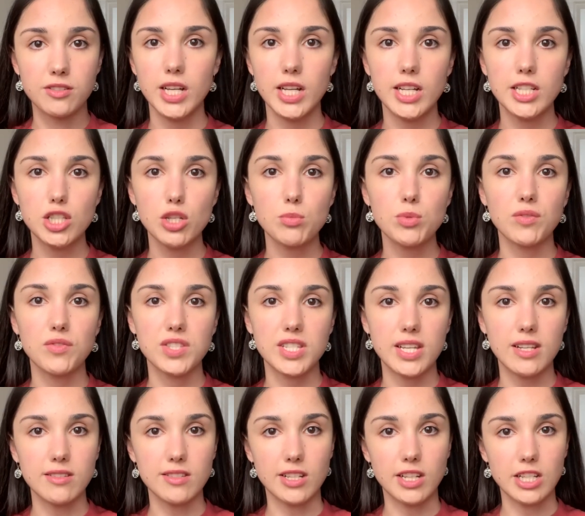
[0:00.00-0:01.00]
In terms of
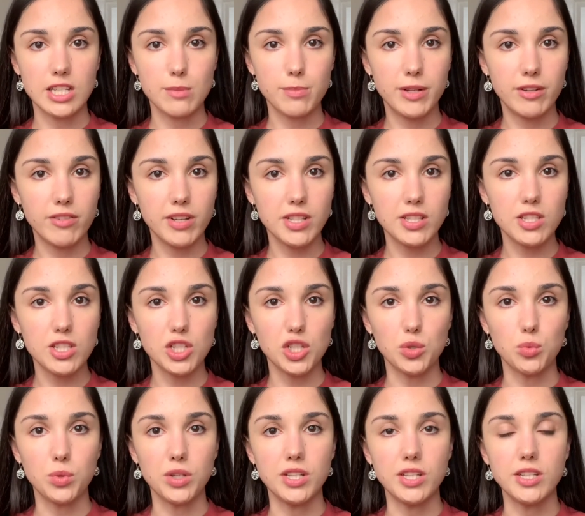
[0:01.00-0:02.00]
skills and experience, you
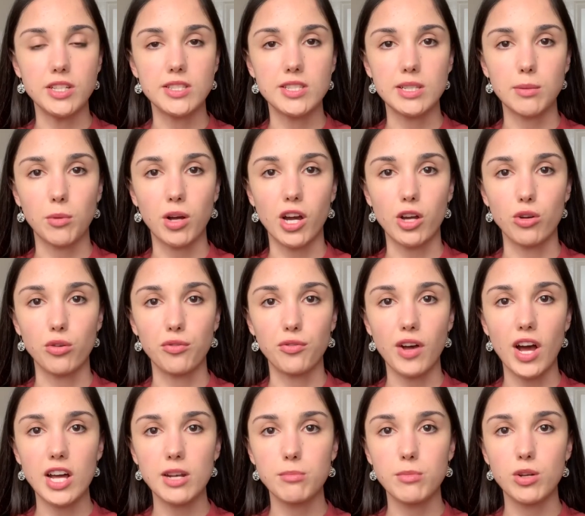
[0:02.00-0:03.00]
would need some kind of
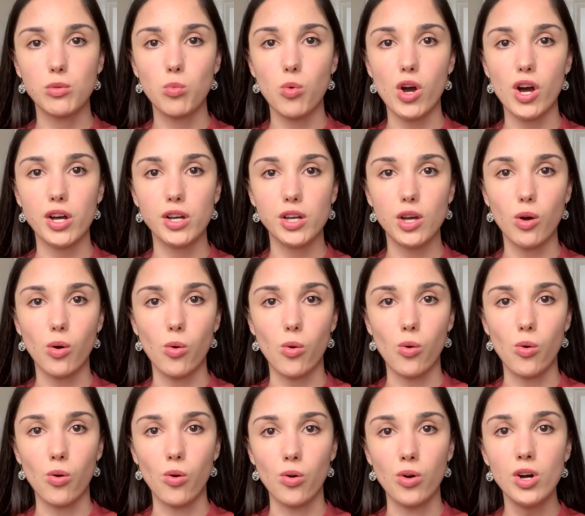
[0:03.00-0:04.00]
admin work
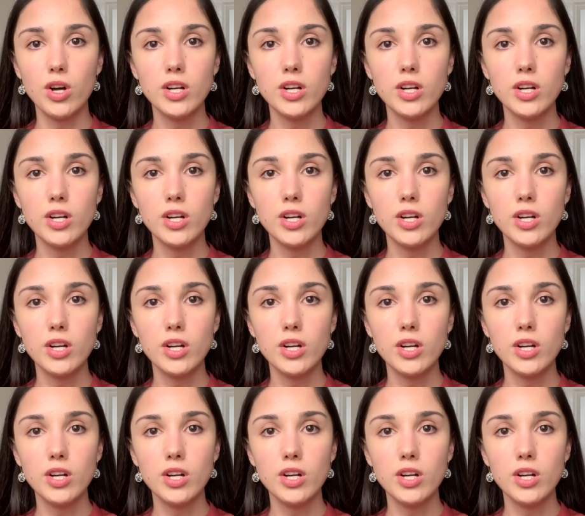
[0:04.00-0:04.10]
or